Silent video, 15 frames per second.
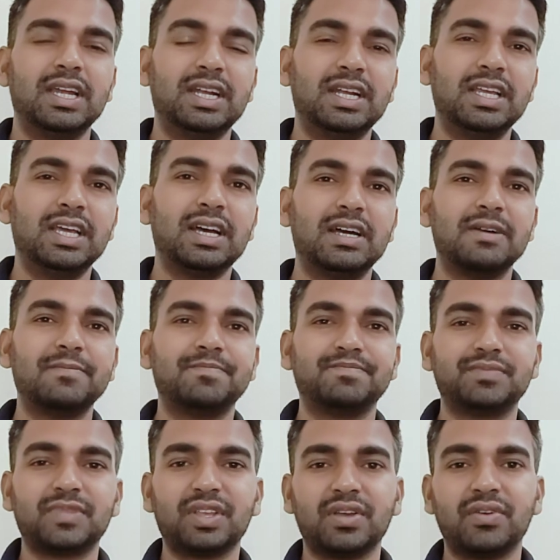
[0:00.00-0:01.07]
India
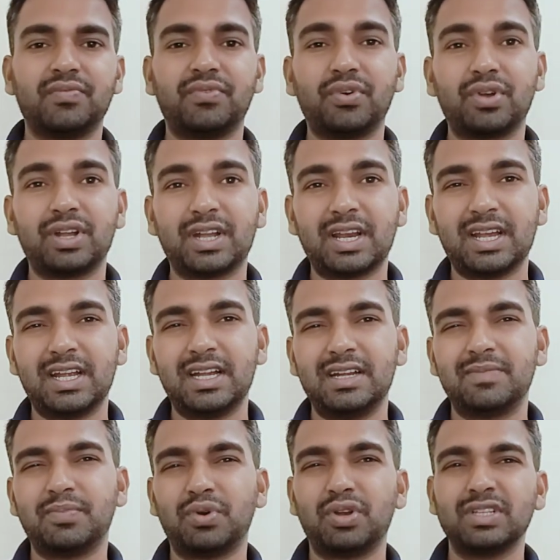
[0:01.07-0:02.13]
foreign trade
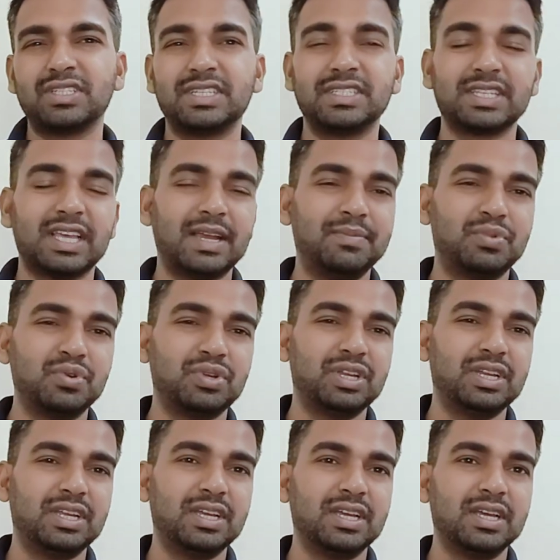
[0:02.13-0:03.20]
policies aim to
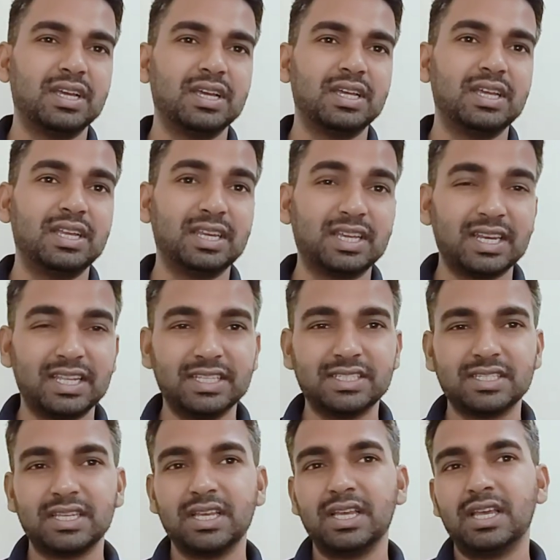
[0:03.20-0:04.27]

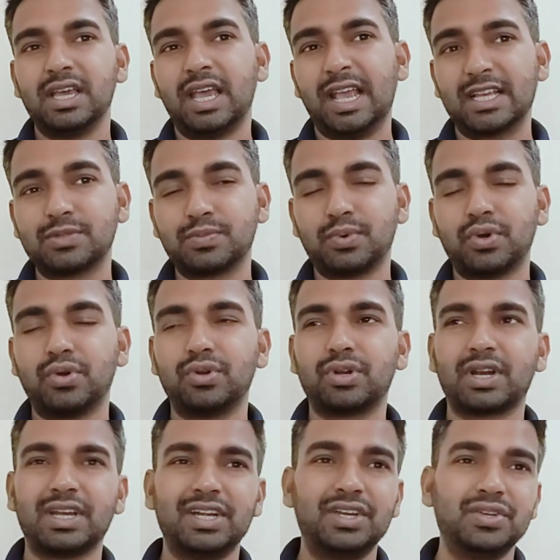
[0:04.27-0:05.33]
increase export,
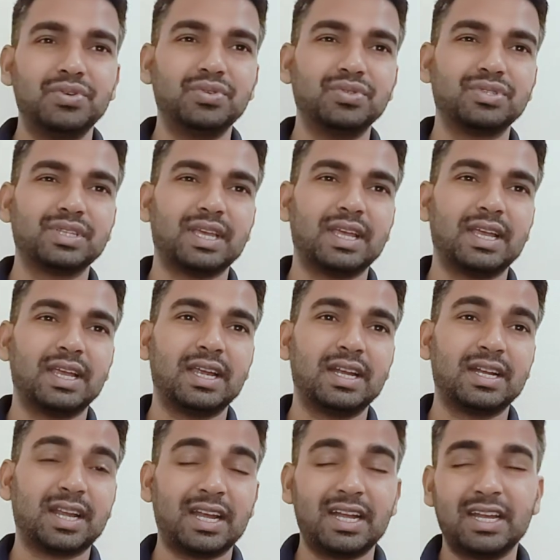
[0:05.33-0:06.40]
reduce
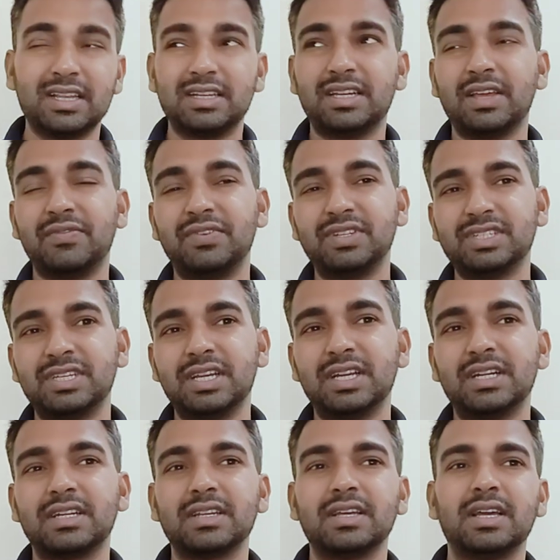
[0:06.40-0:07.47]
trade
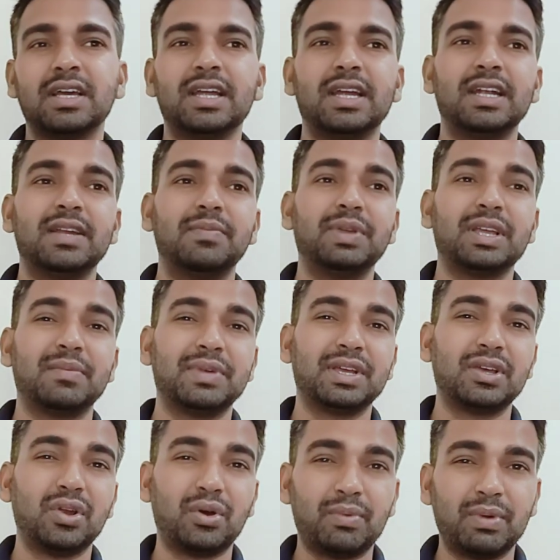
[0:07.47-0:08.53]
deficit, and become a
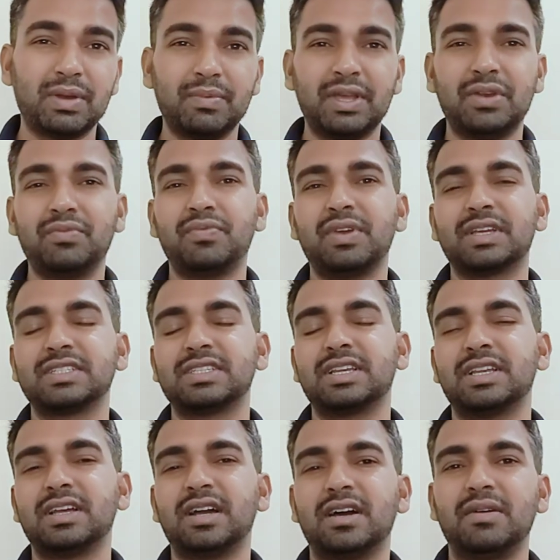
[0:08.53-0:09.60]
global
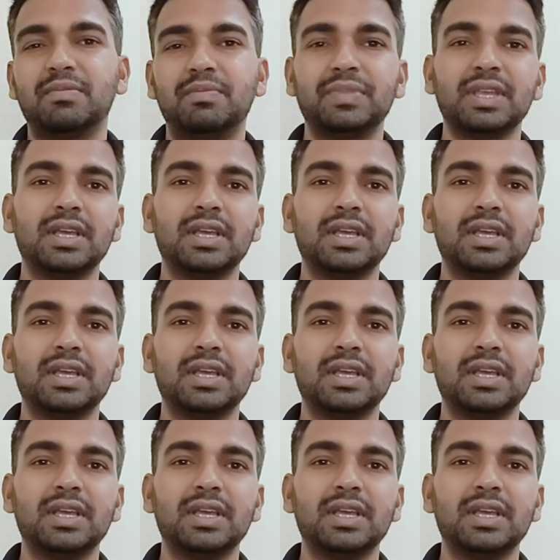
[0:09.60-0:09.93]
manufacturing hub.